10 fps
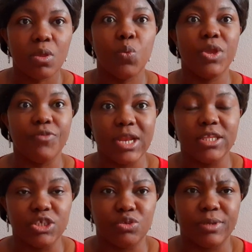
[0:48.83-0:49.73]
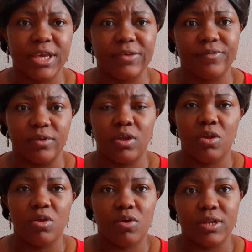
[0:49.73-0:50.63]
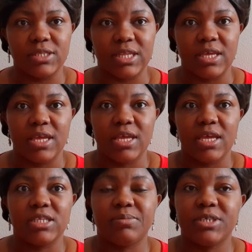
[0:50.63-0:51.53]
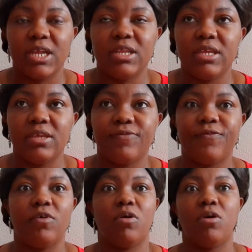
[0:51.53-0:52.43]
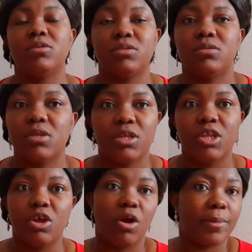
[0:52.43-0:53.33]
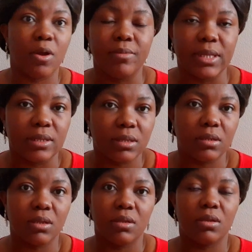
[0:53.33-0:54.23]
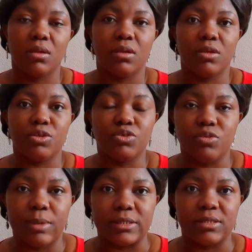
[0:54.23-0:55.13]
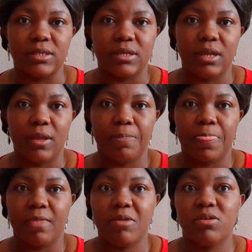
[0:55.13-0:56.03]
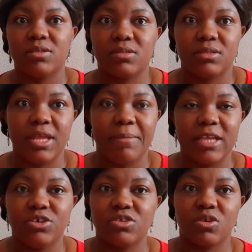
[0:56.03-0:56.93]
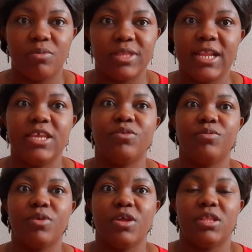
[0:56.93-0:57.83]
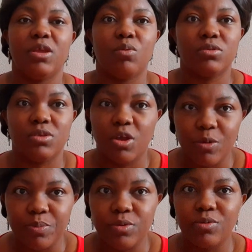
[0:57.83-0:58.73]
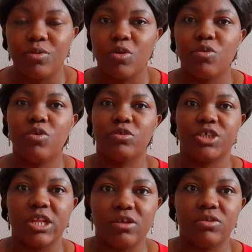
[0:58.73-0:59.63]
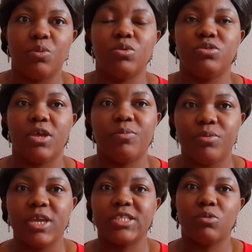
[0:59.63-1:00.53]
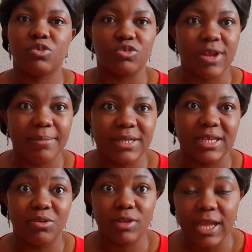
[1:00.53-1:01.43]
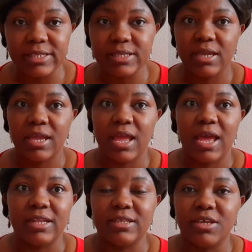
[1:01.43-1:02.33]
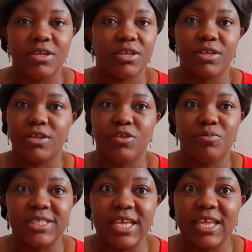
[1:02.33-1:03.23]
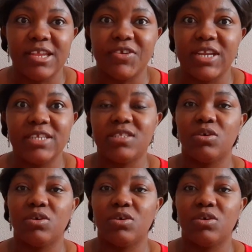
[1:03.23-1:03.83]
We really need to be careful, honestly. Especially for us, the upcoming YouTubers. Because they might just come telling you they want to help you grow your channel, they want to help you get more subscribers and all that. And you mistakenly release